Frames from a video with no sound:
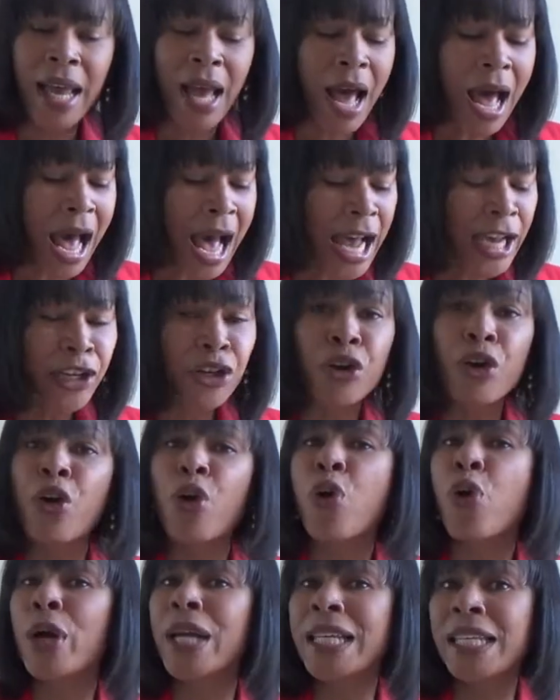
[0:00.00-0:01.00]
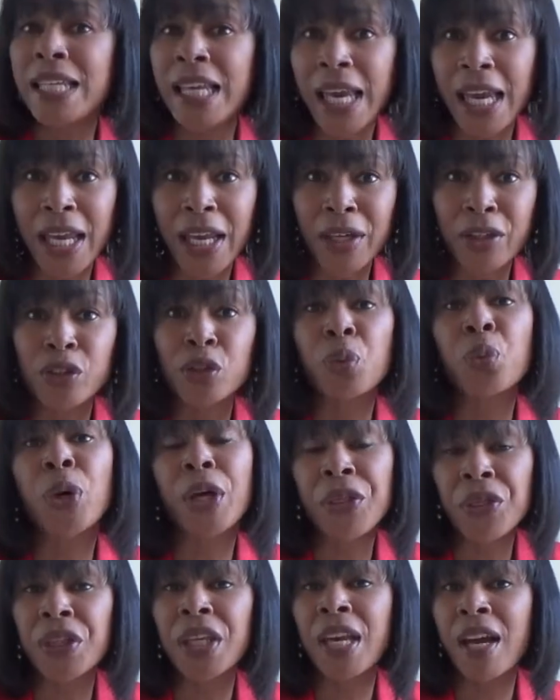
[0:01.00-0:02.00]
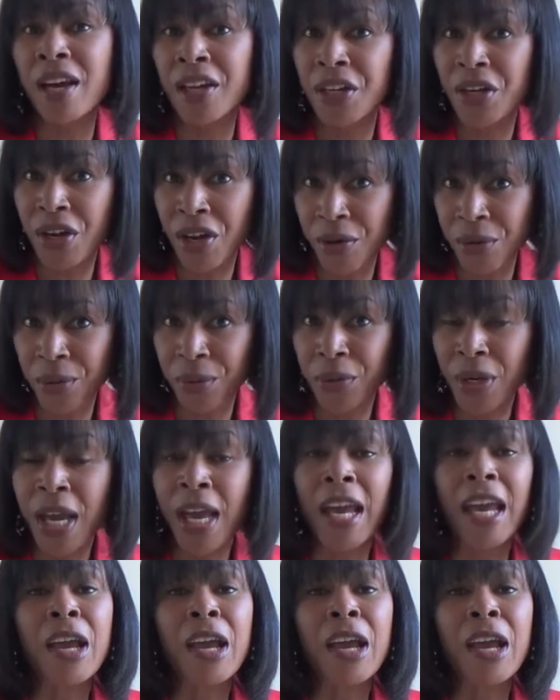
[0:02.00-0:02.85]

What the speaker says: hire, or engage with the unknown.